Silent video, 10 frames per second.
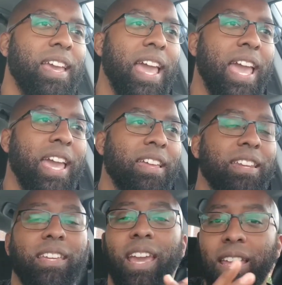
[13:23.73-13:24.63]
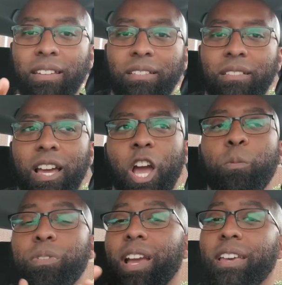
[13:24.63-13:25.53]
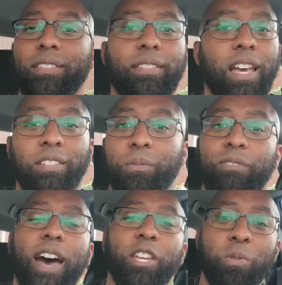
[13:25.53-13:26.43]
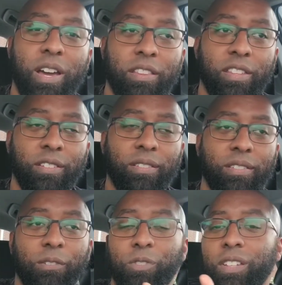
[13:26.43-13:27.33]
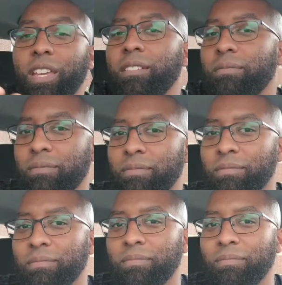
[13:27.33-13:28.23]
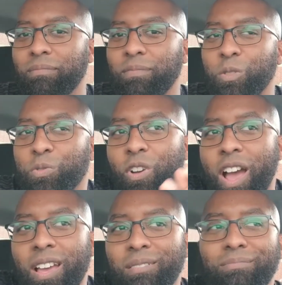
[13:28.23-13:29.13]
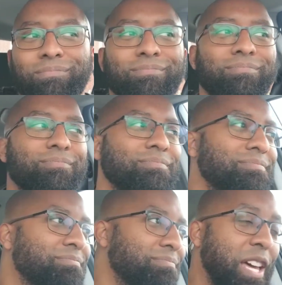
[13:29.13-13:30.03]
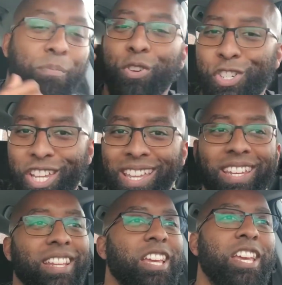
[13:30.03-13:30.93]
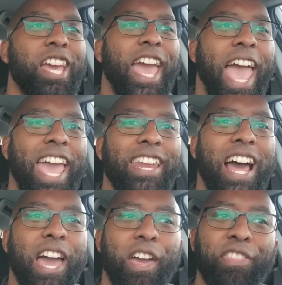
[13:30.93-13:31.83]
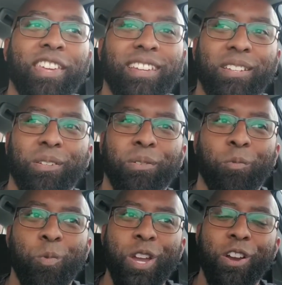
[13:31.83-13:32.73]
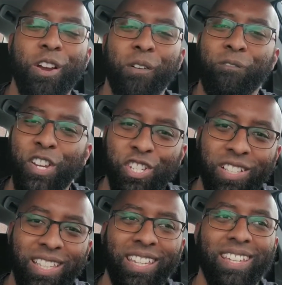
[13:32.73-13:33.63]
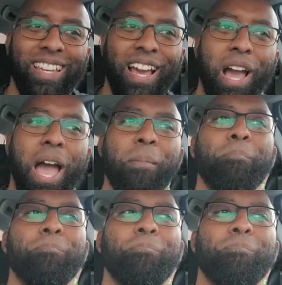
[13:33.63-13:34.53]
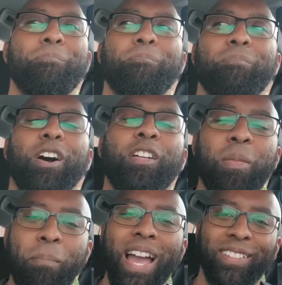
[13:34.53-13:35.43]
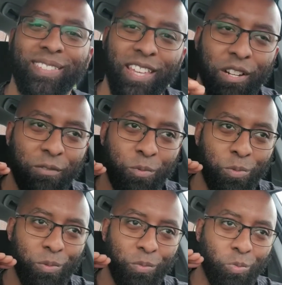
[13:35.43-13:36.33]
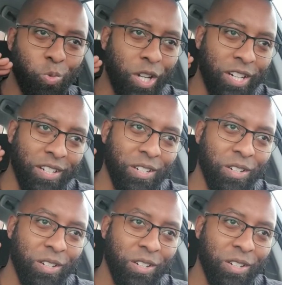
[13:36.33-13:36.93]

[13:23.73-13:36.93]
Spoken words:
And again, I hope you guys got some value out of this. If you did, subscribe. I'd appreciate it. And I think we are officially, I'm on the mindset of we're